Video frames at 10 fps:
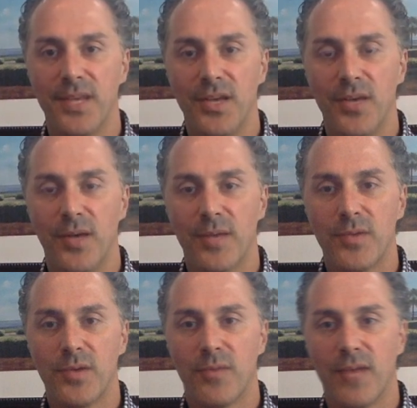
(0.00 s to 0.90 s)
Welcome to
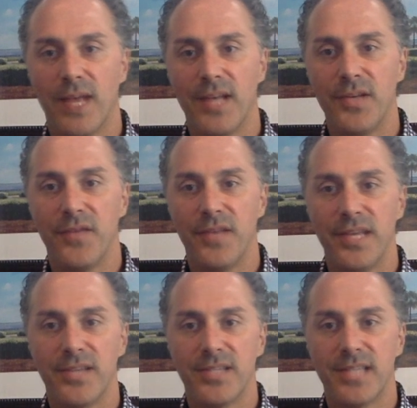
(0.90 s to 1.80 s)
our brand new
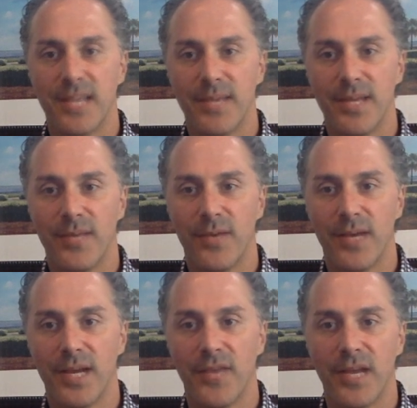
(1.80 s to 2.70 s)
video segment
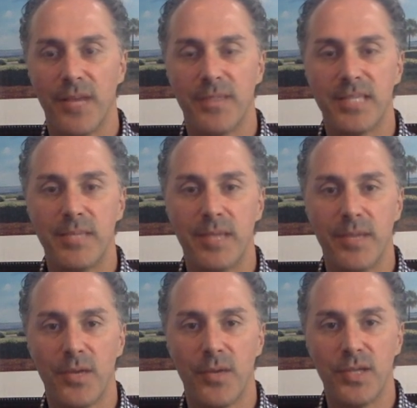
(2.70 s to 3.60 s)
where therapists email me
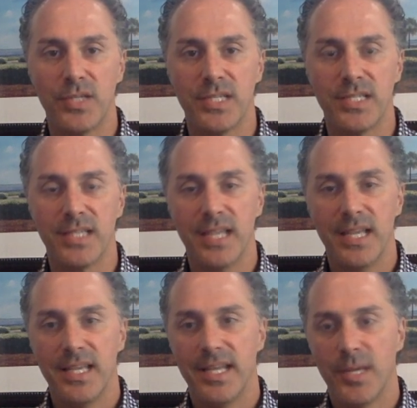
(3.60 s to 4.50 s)
questions
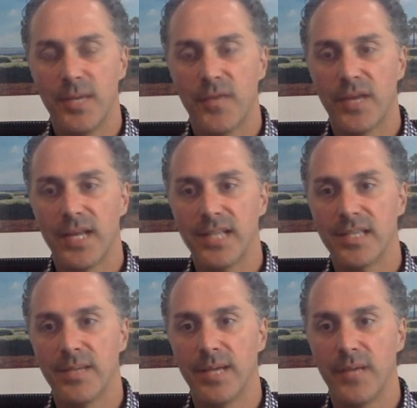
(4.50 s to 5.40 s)
in hopes for getting
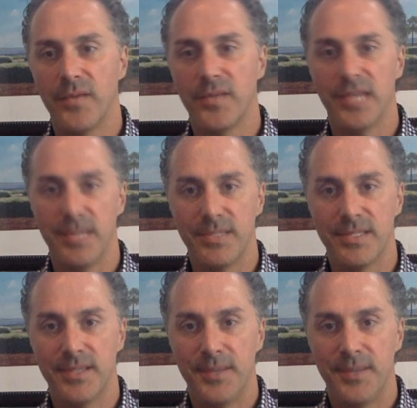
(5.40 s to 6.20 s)
some helpful tips.